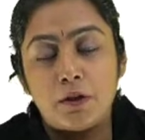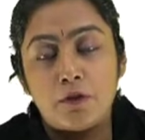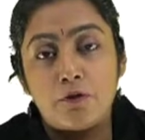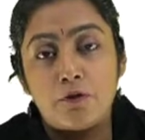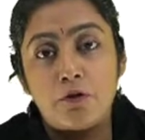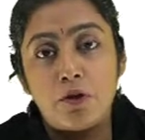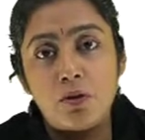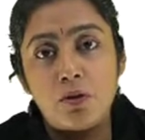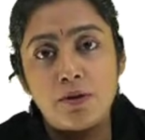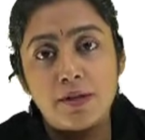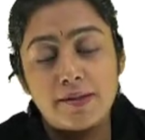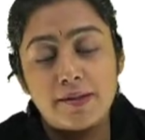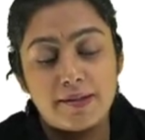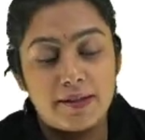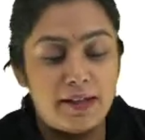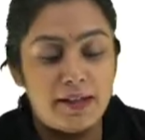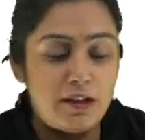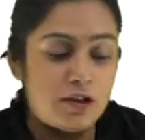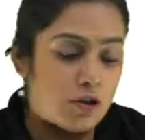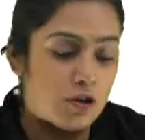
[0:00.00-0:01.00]
uh,
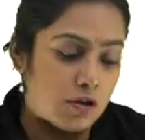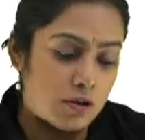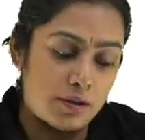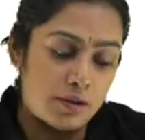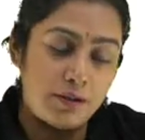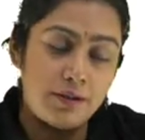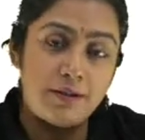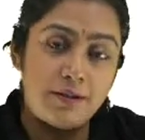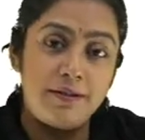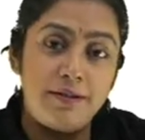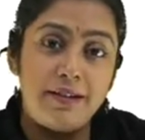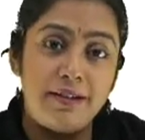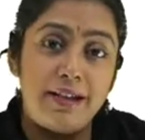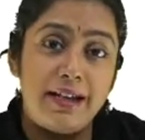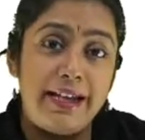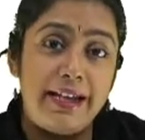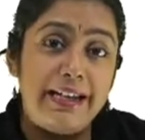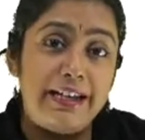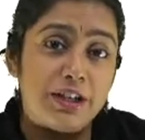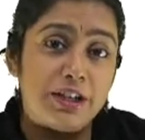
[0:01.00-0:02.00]
focusing on
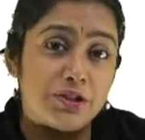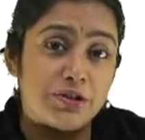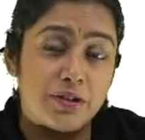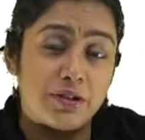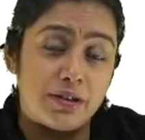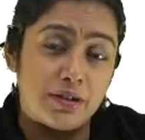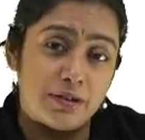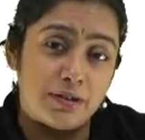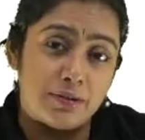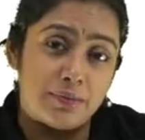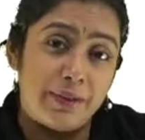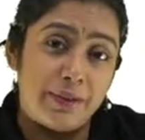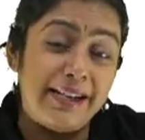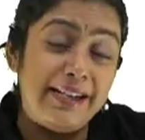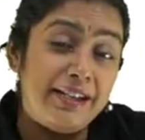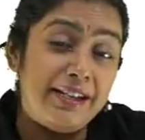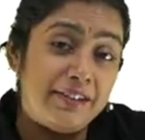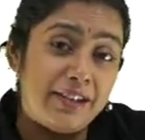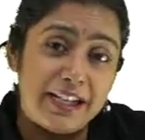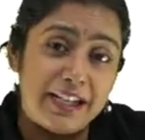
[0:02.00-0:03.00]
English, uh,
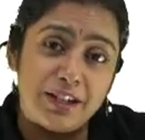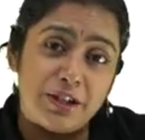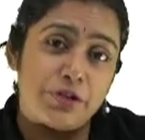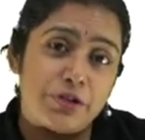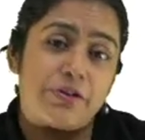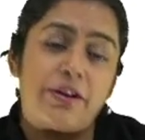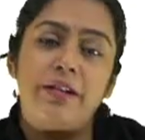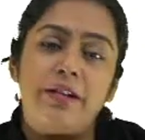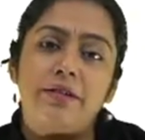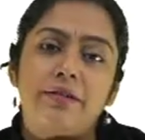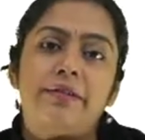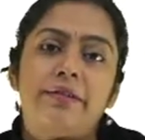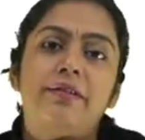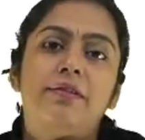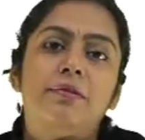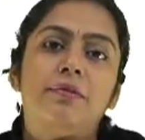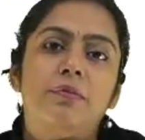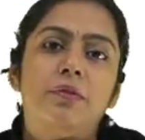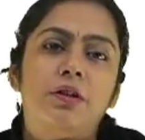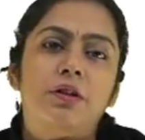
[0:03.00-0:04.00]
Indian English writers,
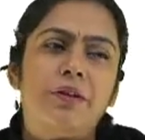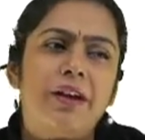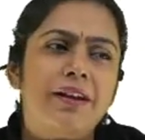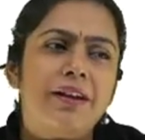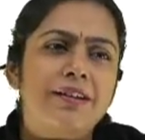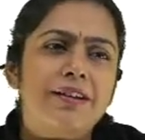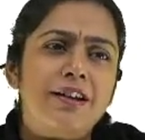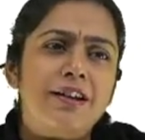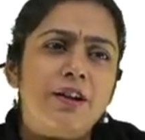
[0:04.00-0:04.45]
okay.